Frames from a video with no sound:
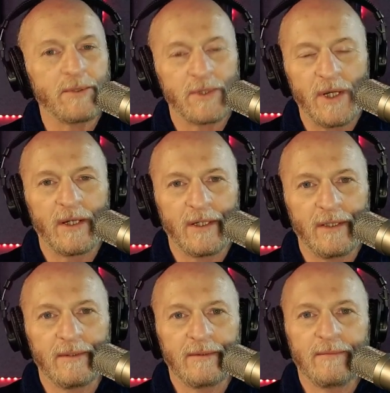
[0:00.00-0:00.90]
I was
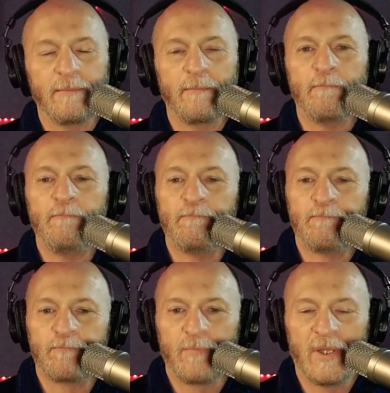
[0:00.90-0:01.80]
talking,
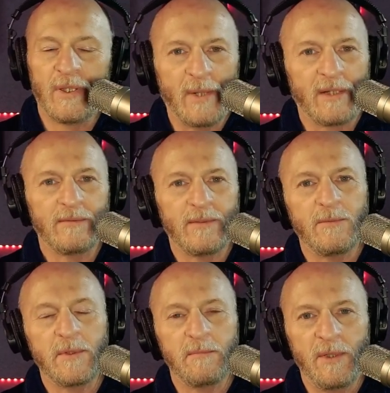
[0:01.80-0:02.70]
and the
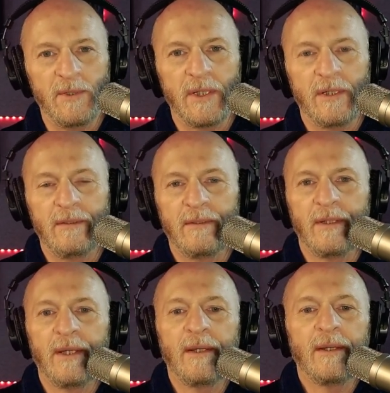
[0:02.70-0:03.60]
microphone was muted.
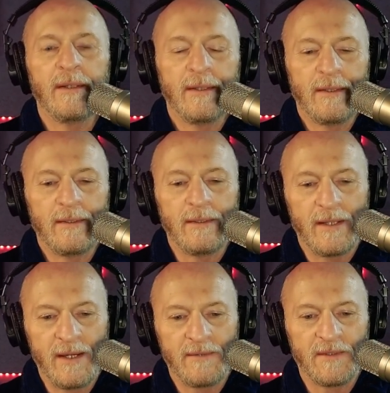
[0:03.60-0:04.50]
You'll
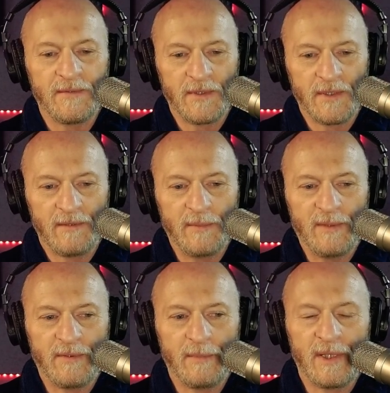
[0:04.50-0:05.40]
have to forgive
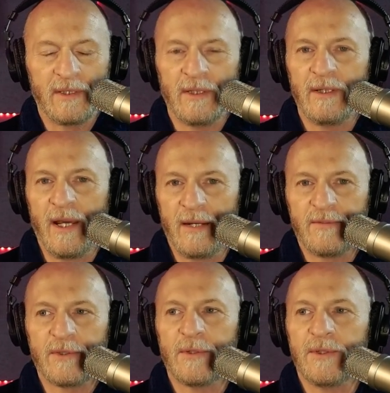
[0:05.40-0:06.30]
me for being a little out
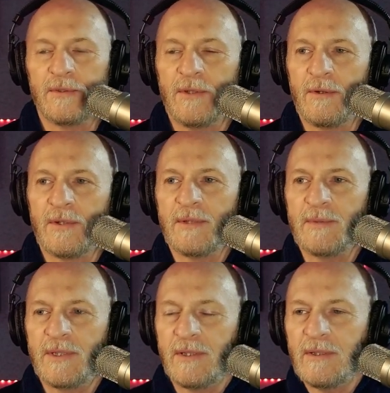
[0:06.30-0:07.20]
of sorts. You'll notice I'm
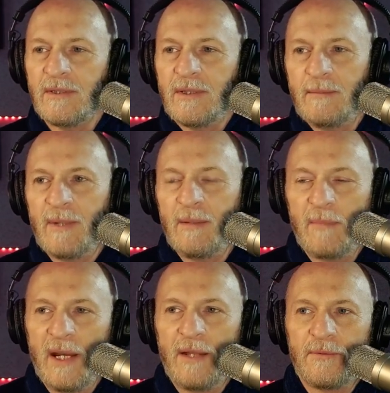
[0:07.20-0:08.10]
still in my
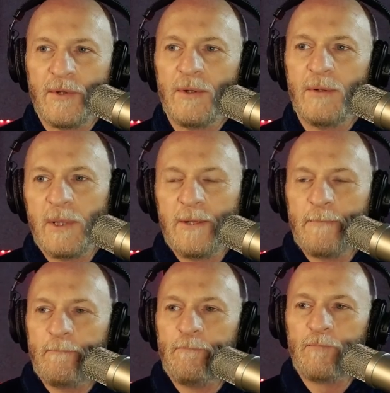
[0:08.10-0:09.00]
bathrobe.
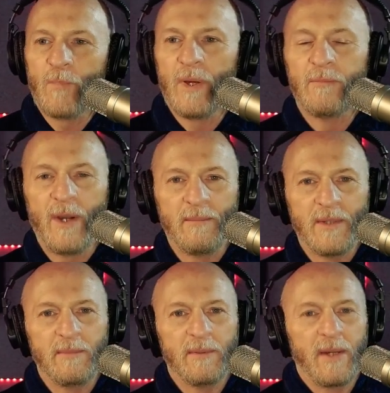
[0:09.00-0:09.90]
I'm wrapped
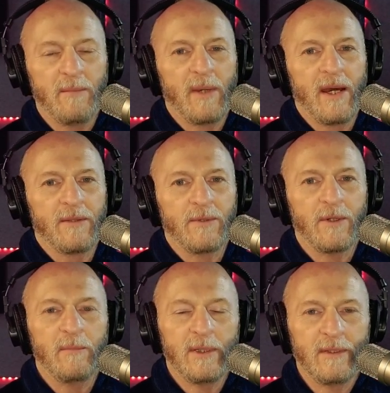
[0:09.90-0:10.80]
up in my
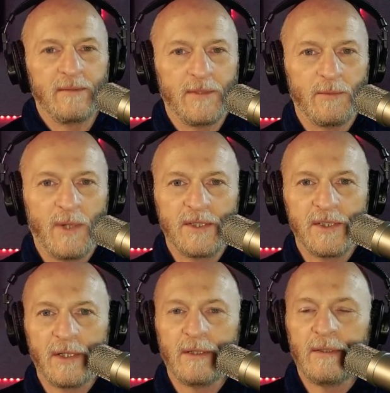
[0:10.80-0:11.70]
bathrobe if you're
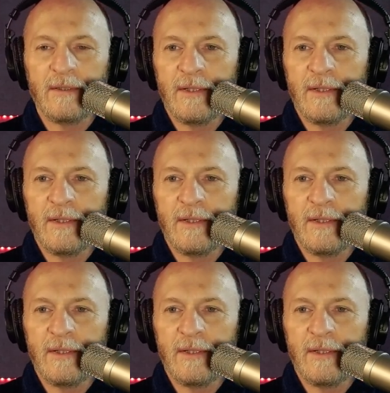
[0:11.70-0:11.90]
watching